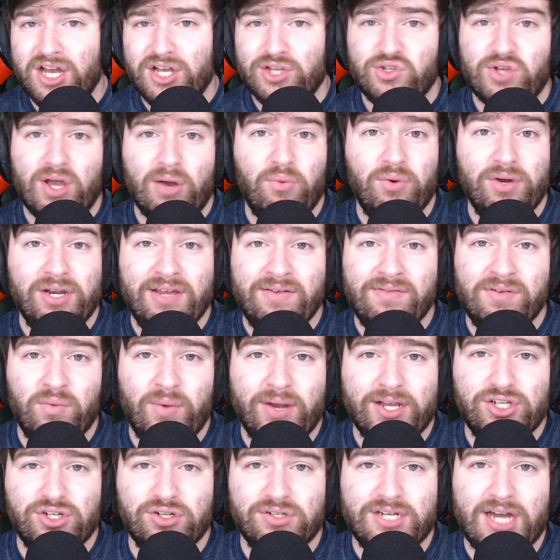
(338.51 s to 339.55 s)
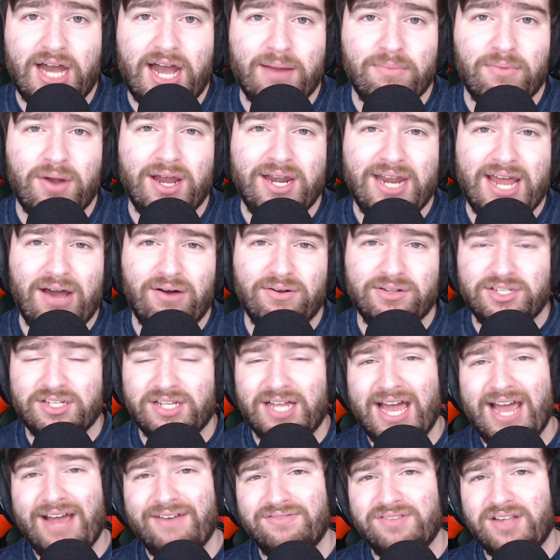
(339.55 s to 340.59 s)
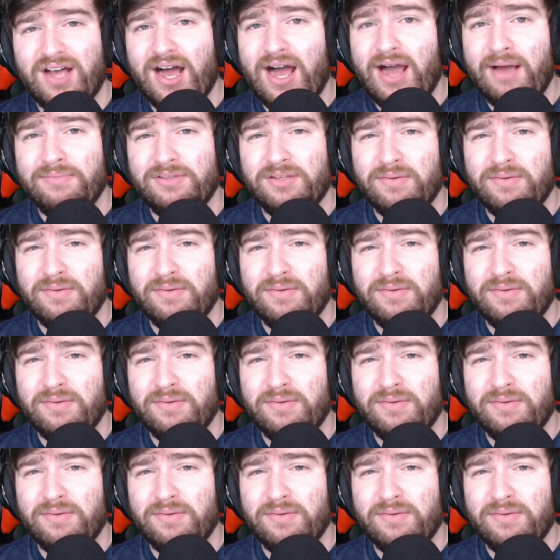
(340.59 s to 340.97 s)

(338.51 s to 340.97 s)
so I wouldn't even waste your time right now until I have time